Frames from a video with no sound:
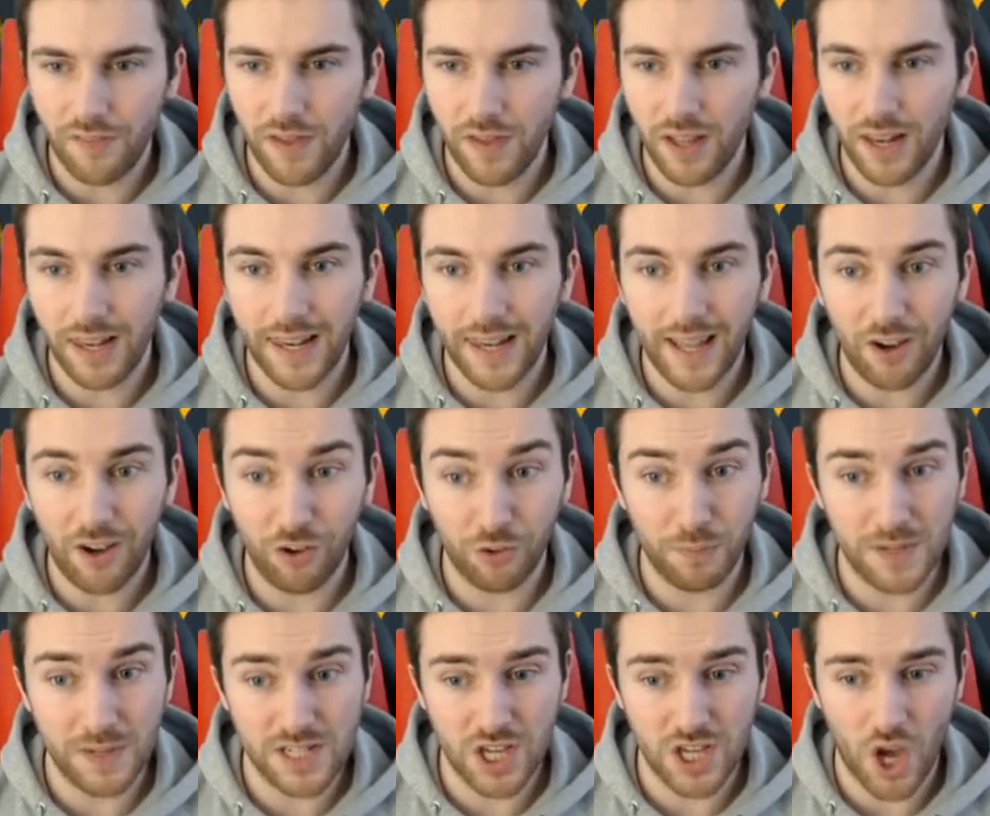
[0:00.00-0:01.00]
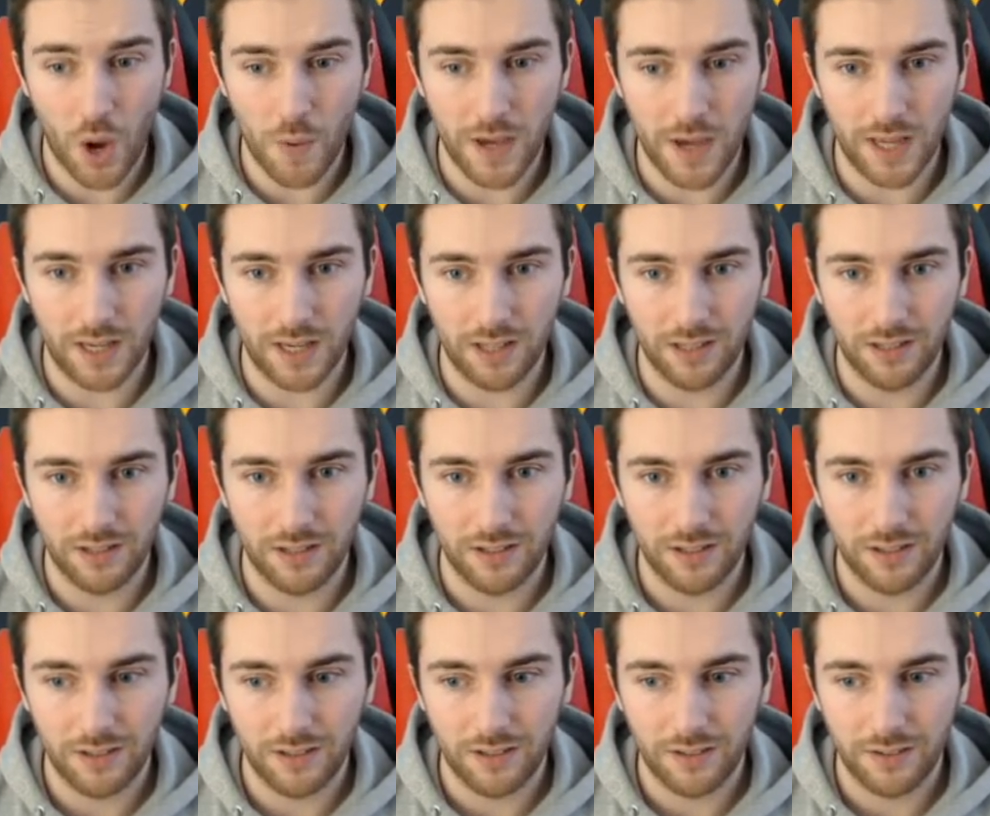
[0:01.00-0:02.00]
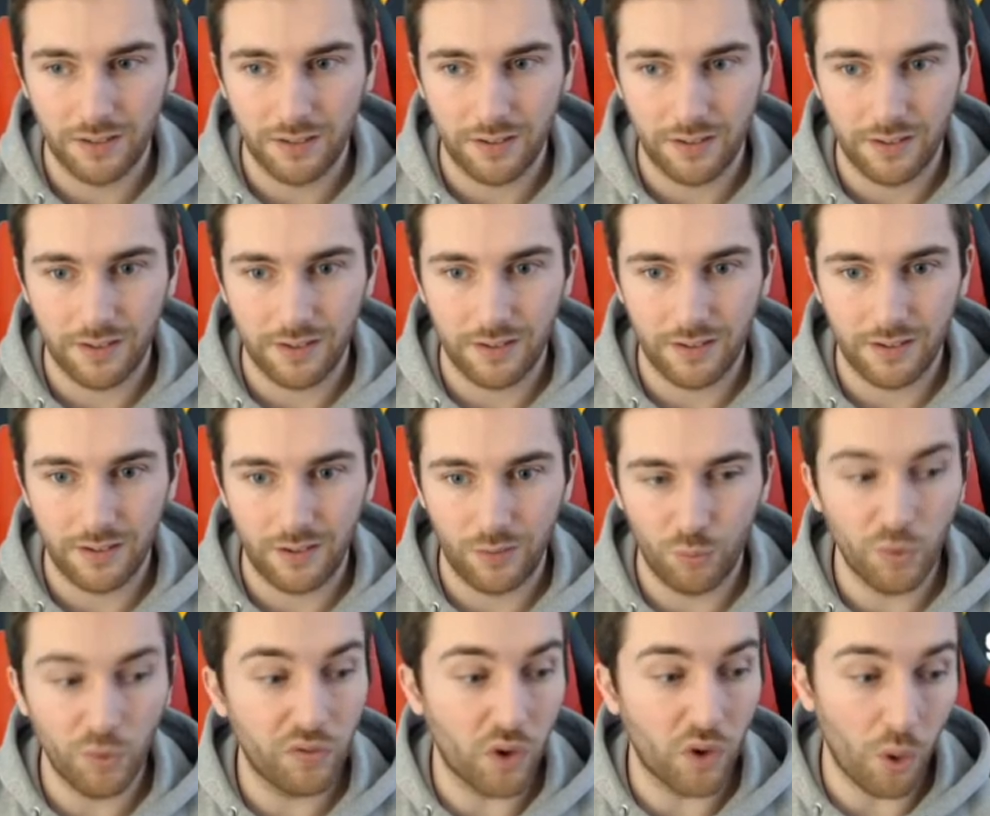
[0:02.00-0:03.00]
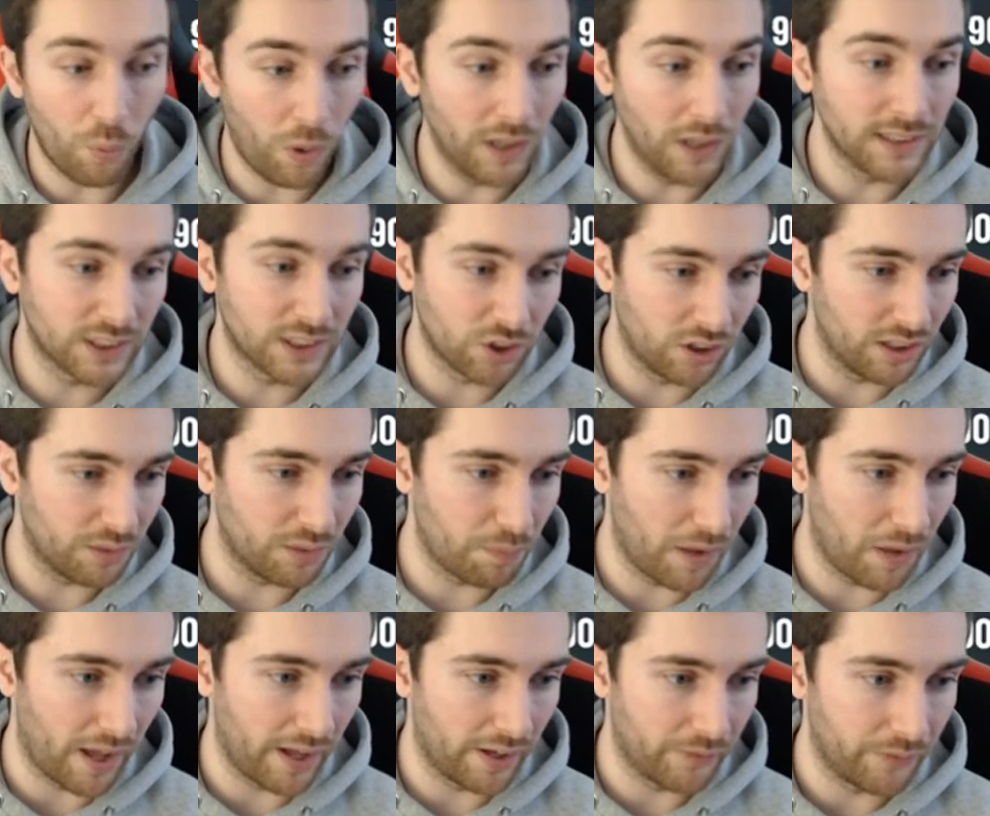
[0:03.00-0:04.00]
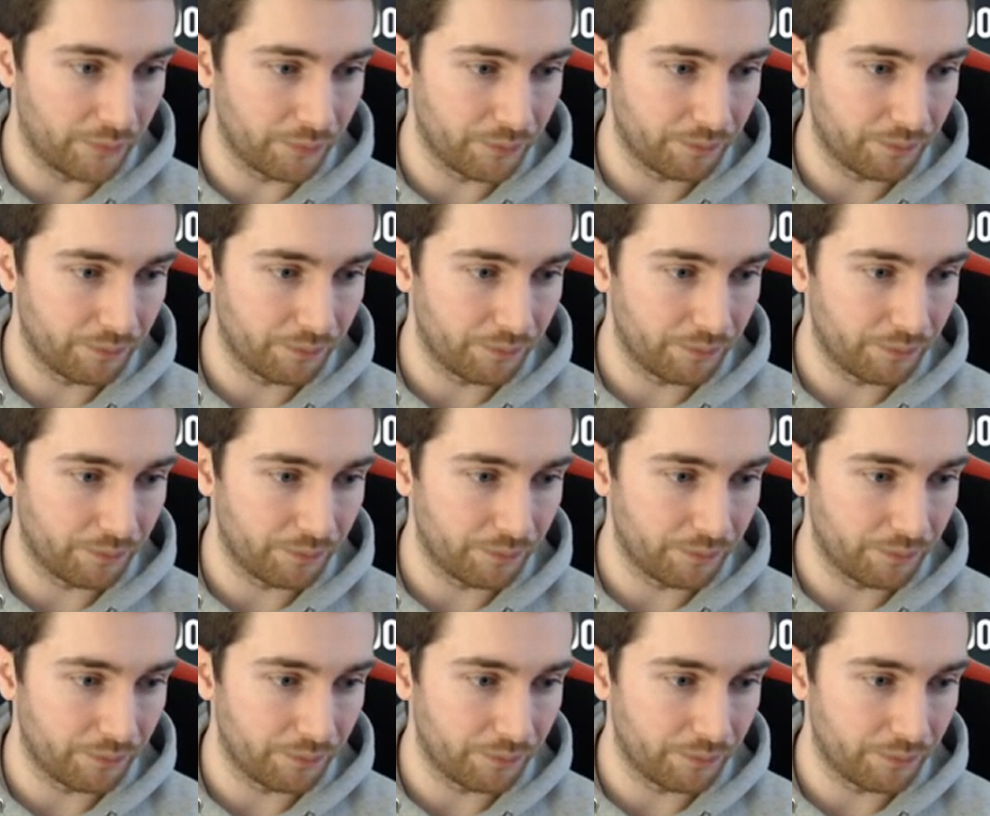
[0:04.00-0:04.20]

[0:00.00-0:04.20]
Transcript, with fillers: it allows me to go in... We've got one Sonics player.